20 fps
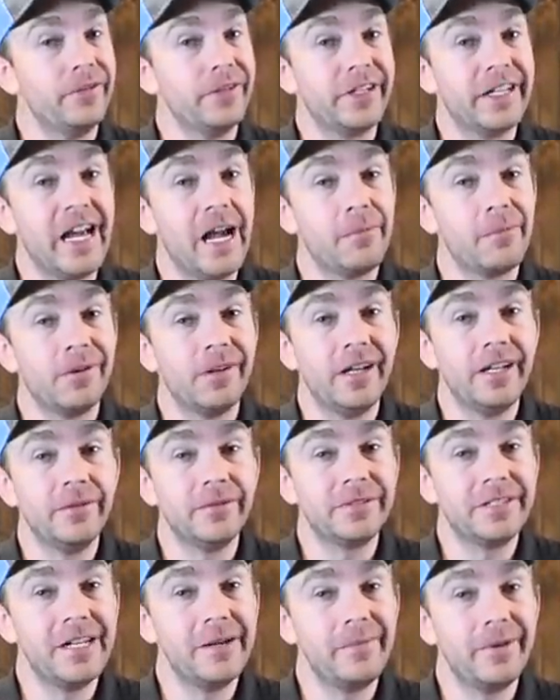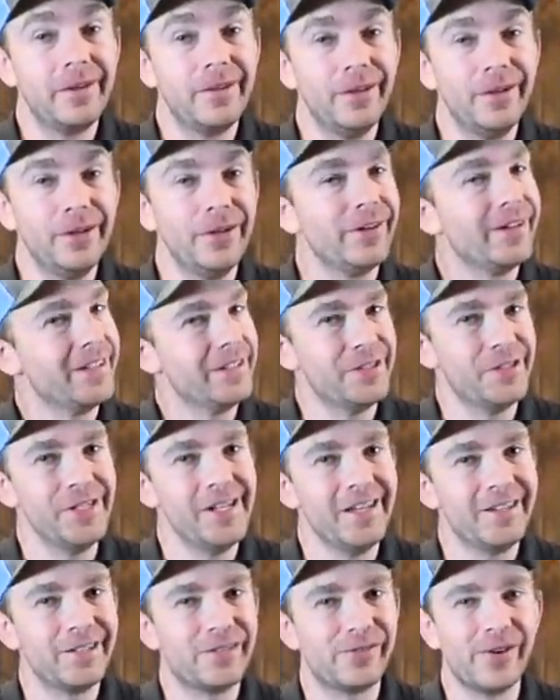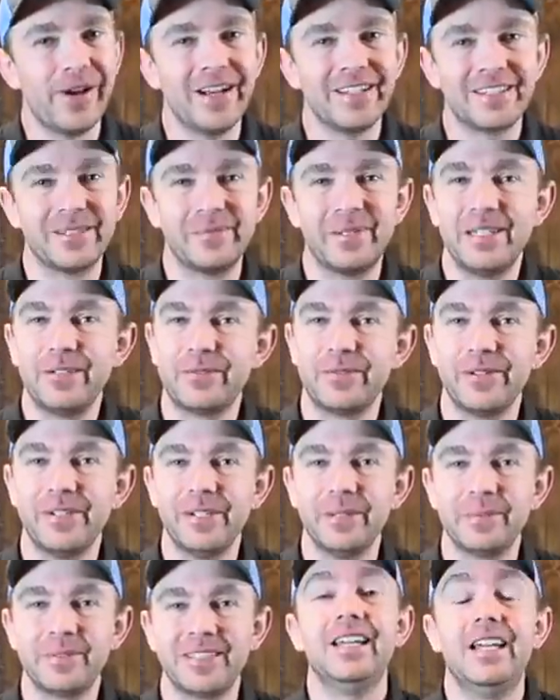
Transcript: The camera lady was giving me the look. She had to try some of these ribs.